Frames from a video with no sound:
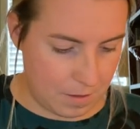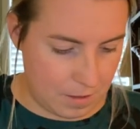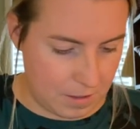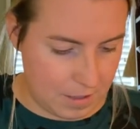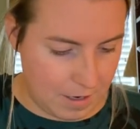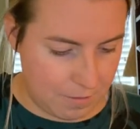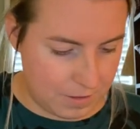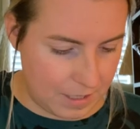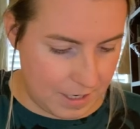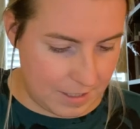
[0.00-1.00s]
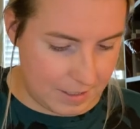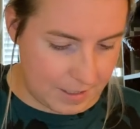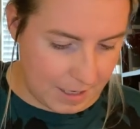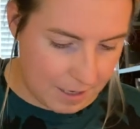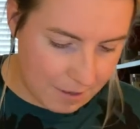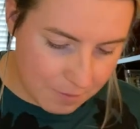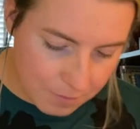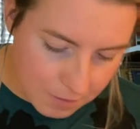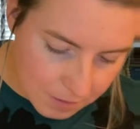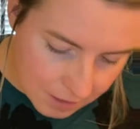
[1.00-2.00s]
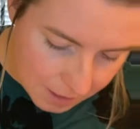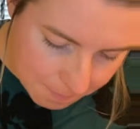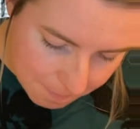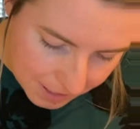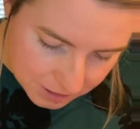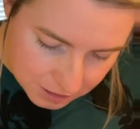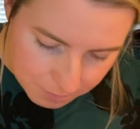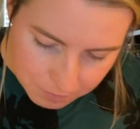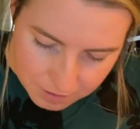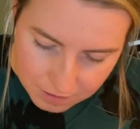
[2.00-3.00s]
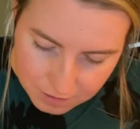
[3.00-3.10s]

our outside down and match up with the